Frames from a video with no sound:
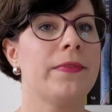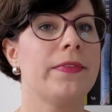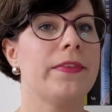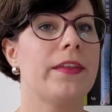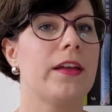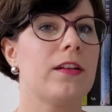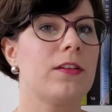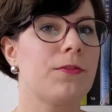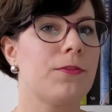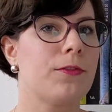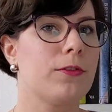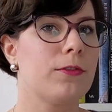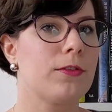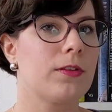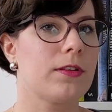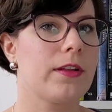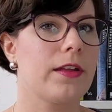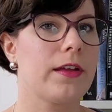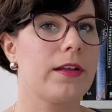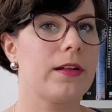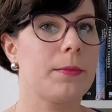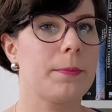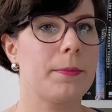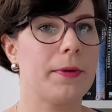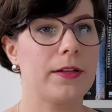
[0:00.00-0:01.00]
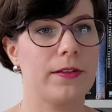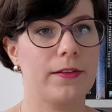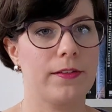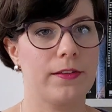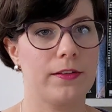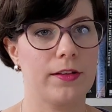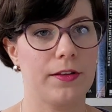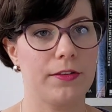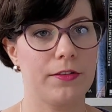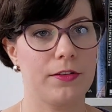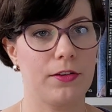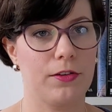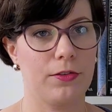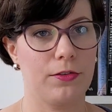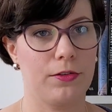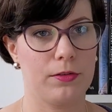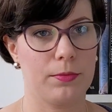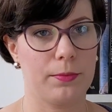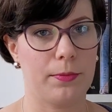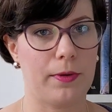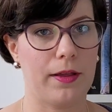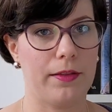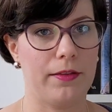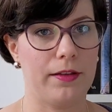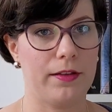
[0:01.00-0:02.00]
therefore their personal
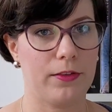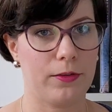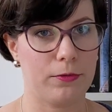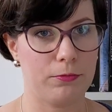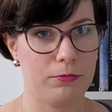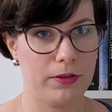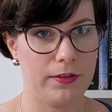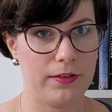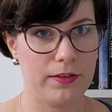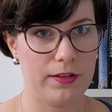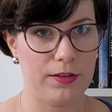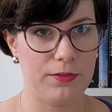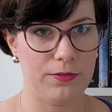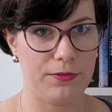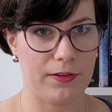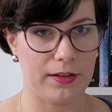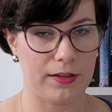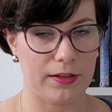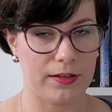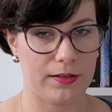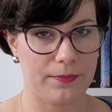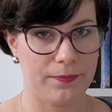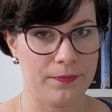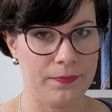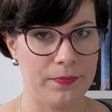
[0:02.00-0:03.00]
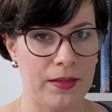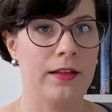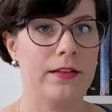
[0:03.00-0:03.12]
color palettes will differ.